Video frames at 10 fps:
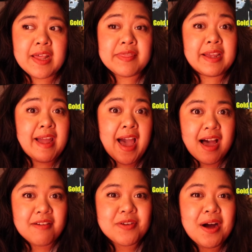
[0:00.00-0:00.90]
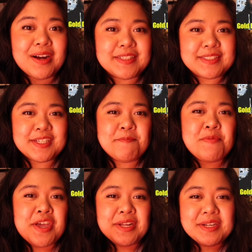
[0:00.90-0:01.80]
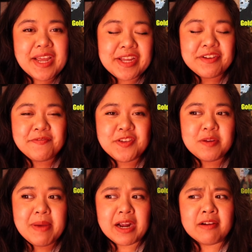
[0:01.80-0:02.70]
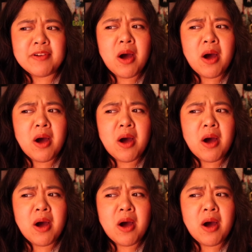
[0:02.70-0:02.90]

that they have gotten some negative feedback of,